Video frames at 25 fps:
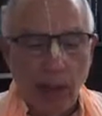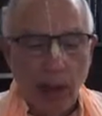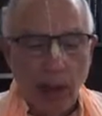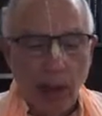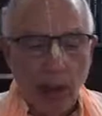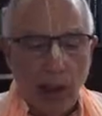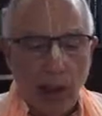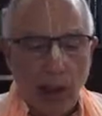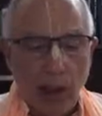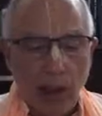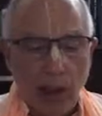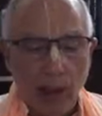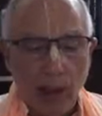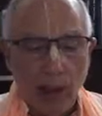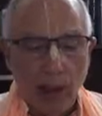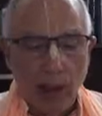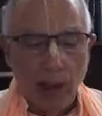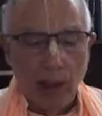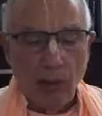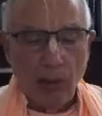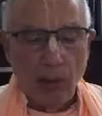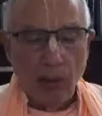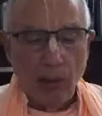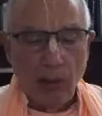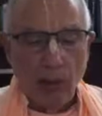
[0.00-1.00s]
They had
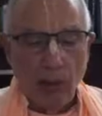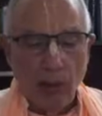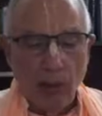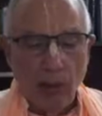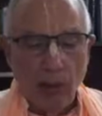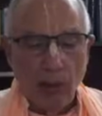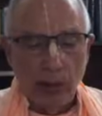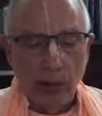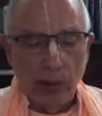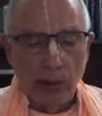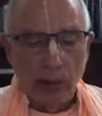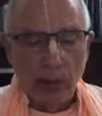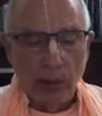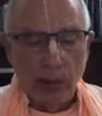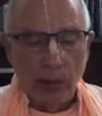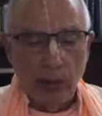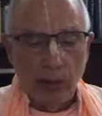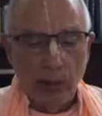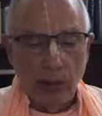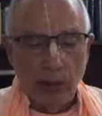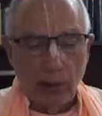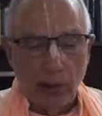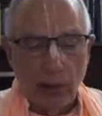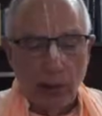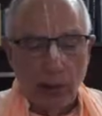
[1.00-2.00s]
no ulterior
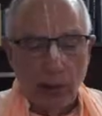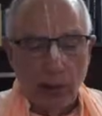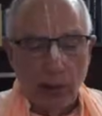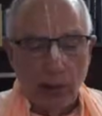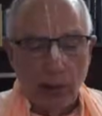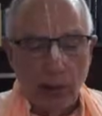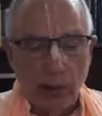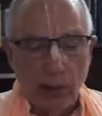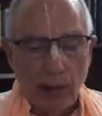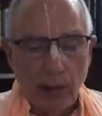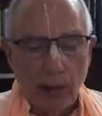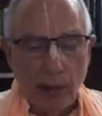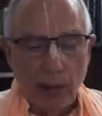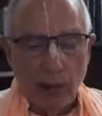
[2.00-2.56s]
desires.